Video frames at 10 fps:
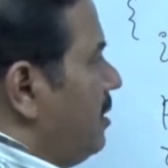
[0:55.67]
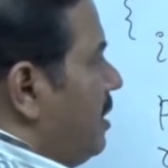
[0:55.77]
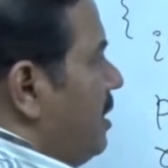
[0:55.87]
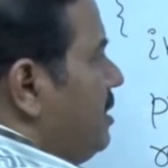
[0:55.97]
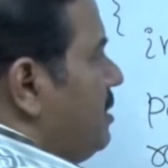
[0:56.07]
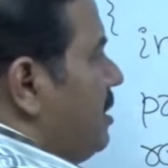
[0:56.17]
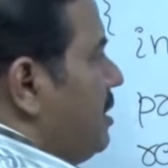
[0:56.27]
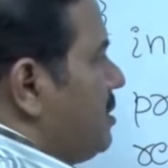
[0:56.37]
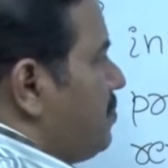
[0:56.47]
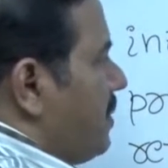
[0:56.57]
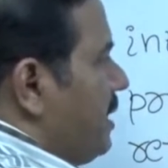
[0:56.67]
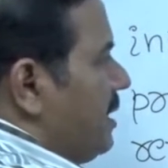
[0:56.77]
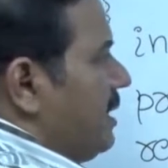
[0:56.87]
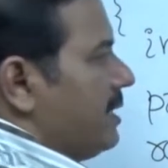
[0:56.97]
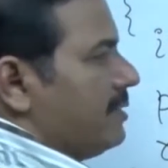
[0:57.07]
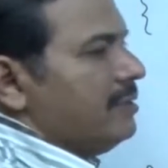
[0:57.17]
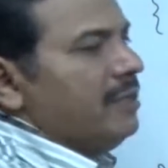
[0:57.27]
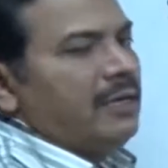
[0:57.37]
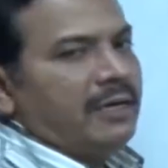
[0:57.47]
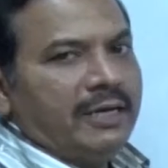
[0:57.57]
That is, it is printing
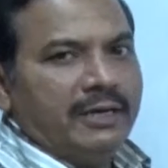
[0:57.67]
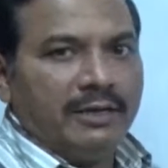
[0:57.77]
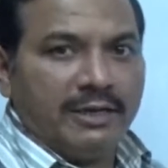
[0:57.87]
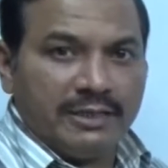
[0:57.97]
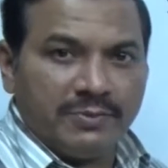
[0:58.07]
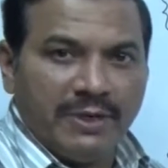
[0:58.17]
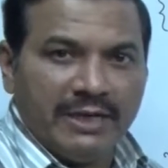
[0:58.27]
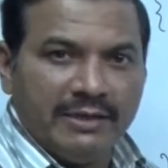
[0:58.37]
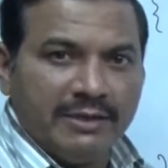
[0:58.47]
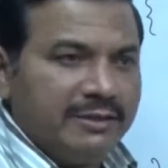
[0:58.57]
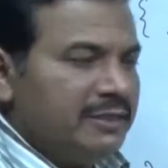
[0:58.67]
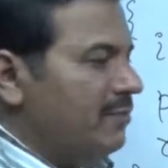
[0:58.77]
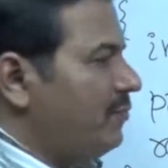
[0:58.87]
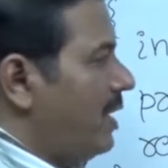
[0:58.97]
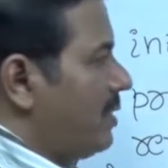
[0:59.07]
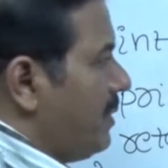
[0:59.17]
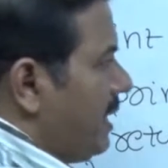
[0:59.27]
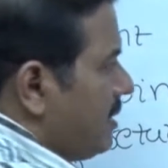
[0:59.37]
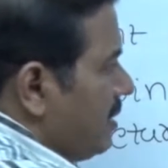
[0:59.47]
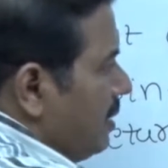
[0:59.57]
in a decimal integer
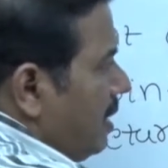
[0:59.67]
format,